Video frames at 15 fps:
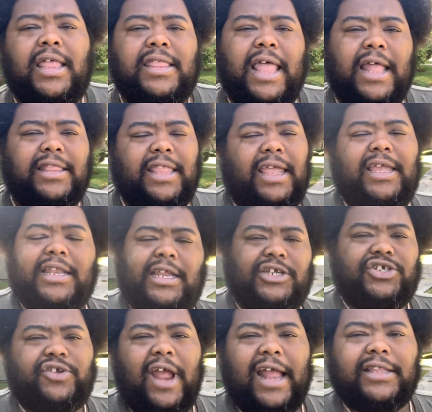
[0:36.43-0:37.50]
that they can
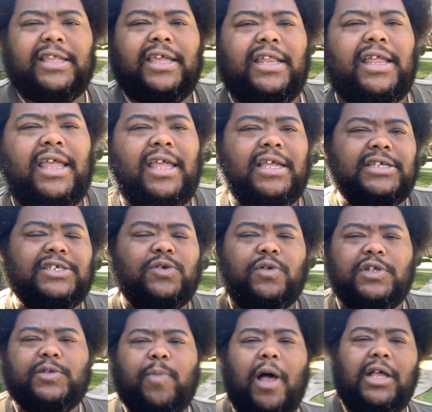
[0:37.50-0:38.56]
extract it as soon
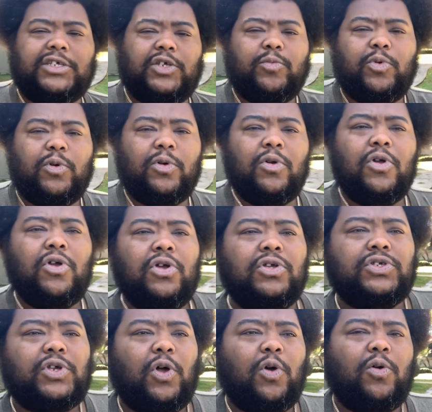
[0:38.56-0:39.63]
as possible
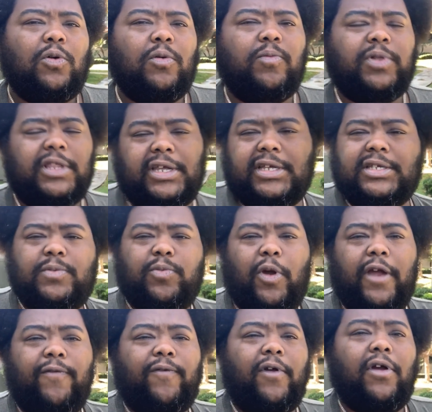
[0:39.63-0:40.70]
so please
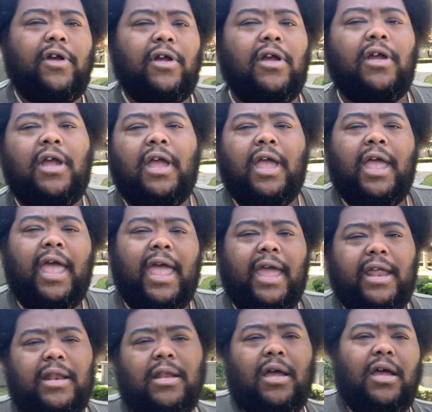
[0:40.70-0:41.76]
pray for her
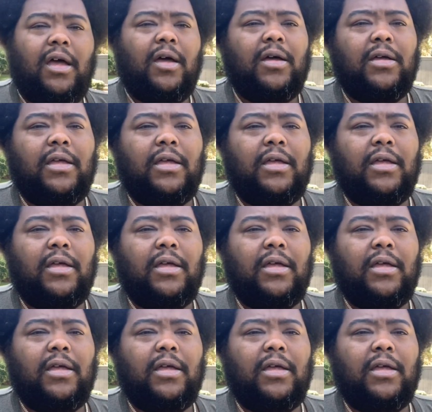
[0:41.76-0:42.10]
and uh,